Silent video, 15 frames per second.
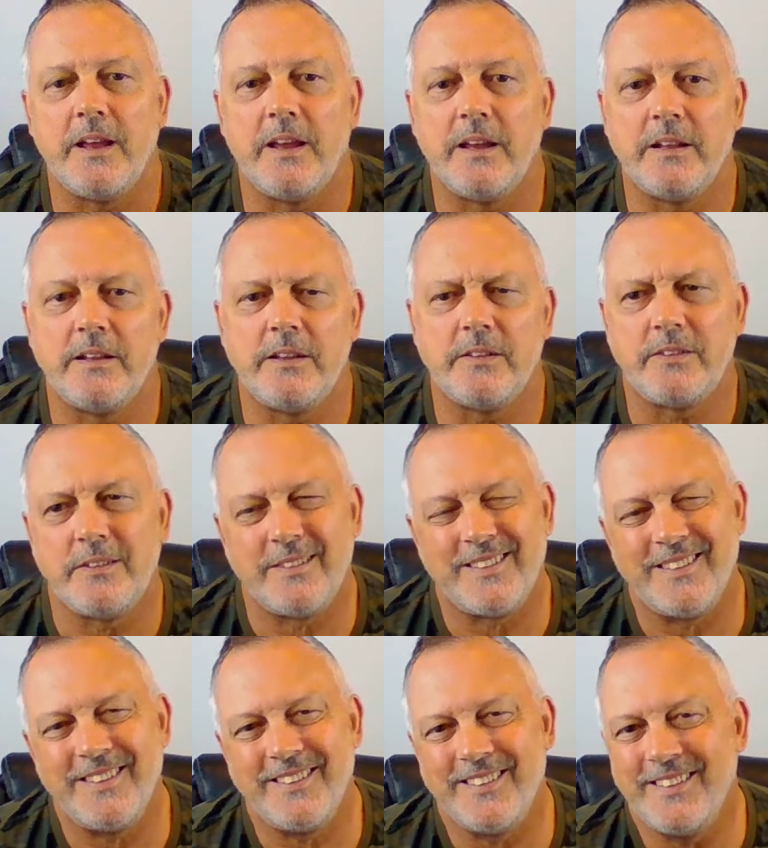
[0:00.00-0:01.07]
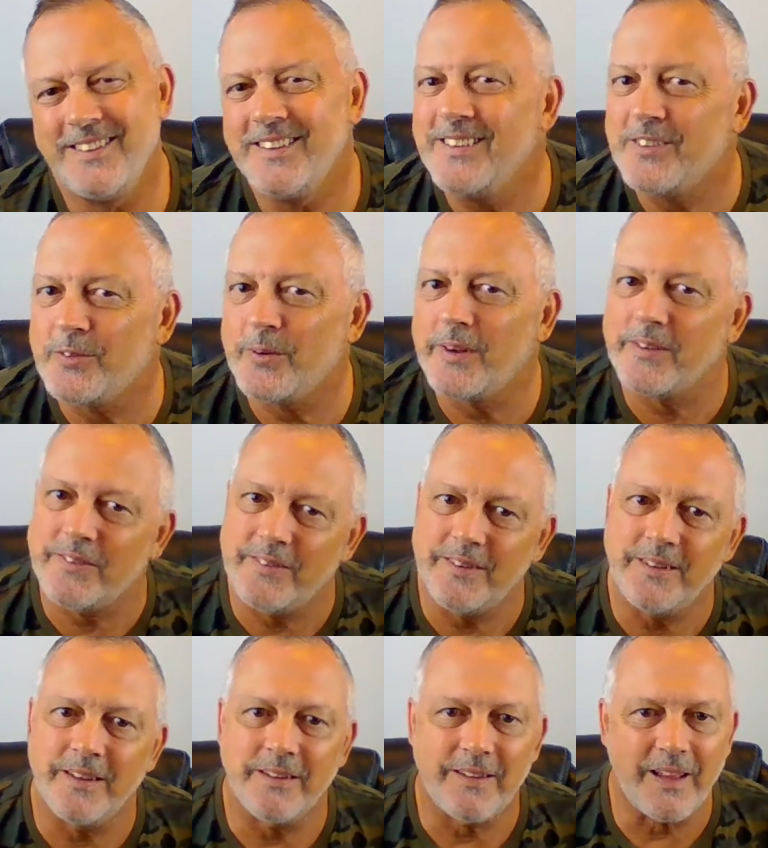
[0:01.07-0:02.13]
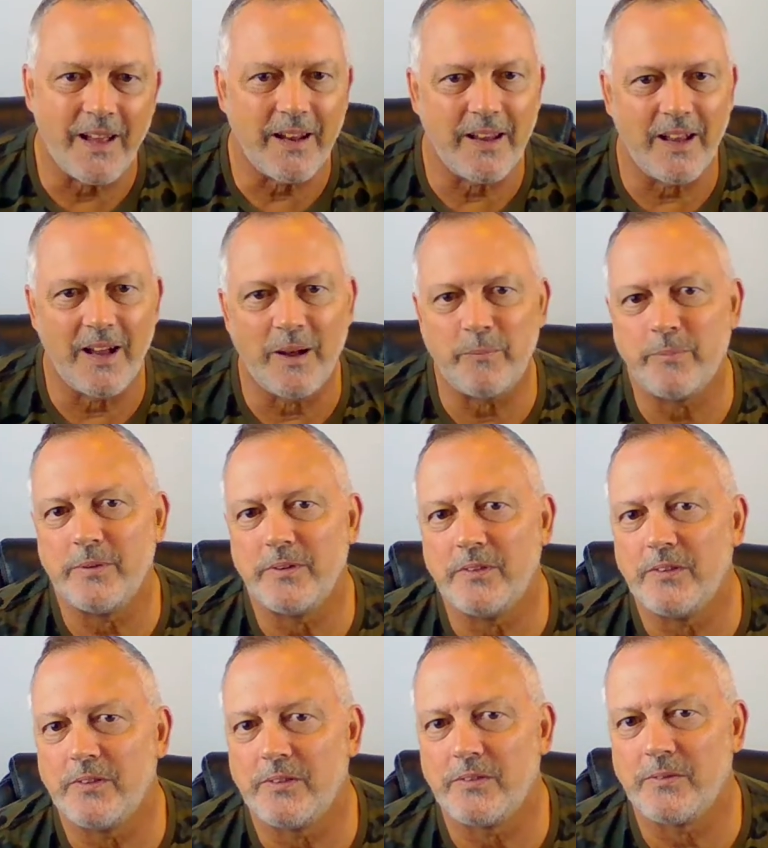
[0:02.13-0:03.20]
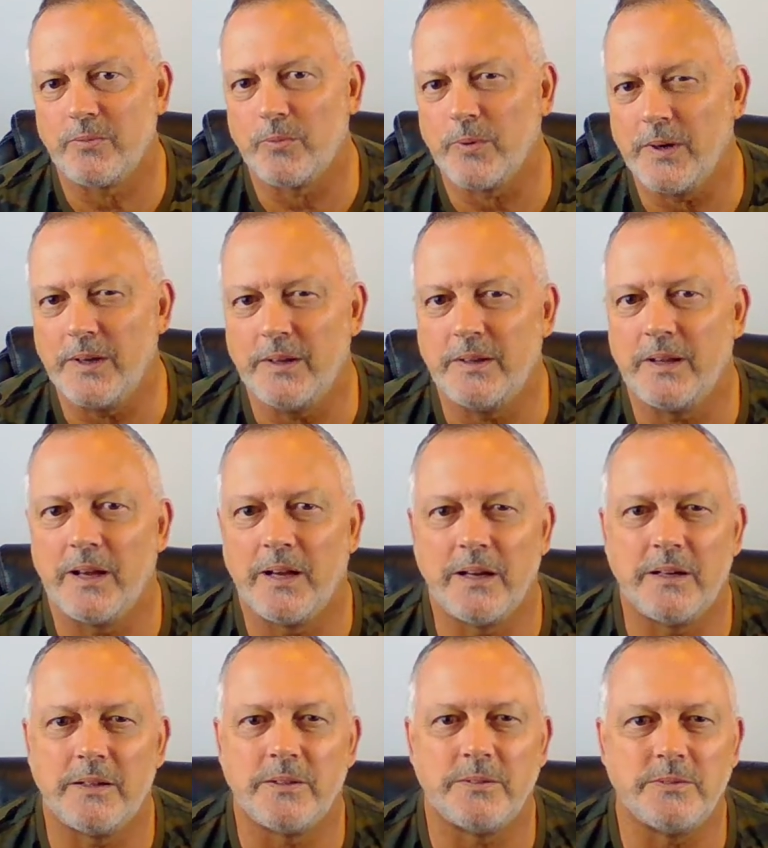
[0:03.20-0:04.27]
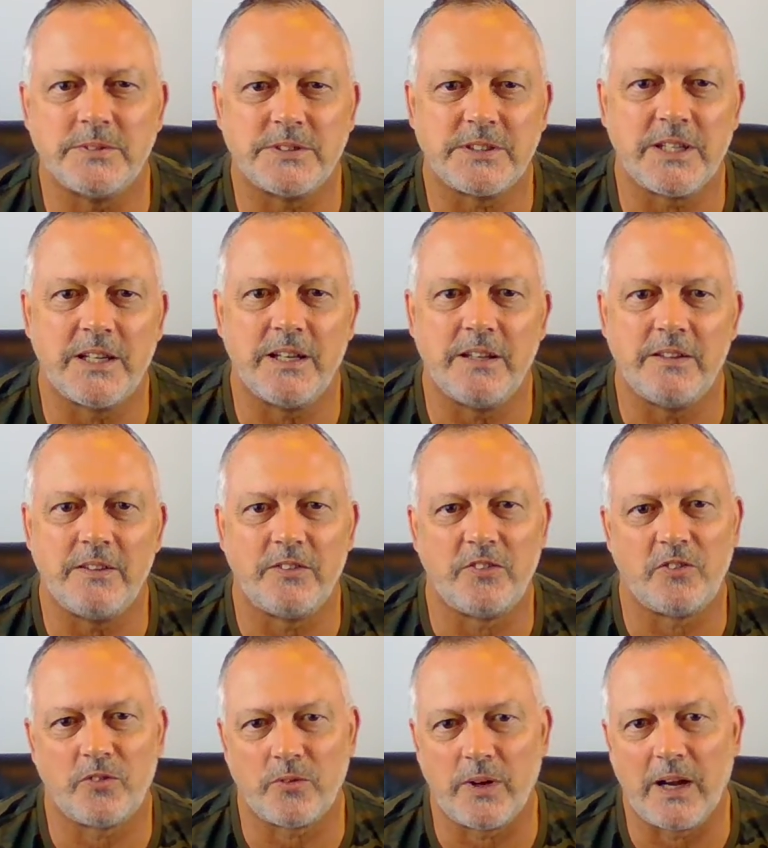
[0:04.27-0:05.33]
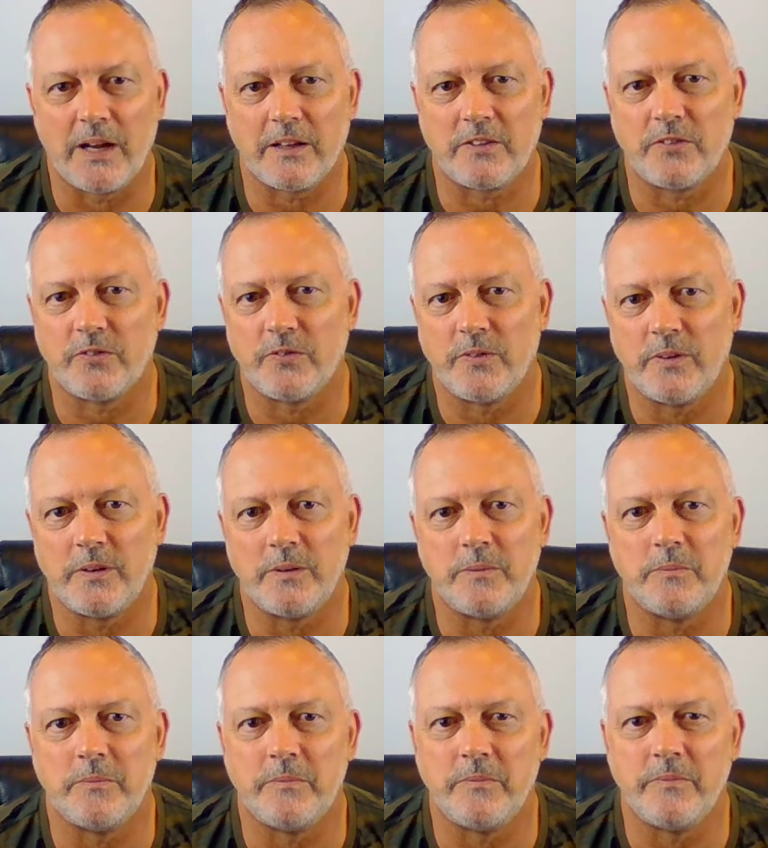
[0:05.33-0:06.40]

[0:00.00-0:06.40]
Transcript: And isn't it interesting that happens right now, which kind of distracts from,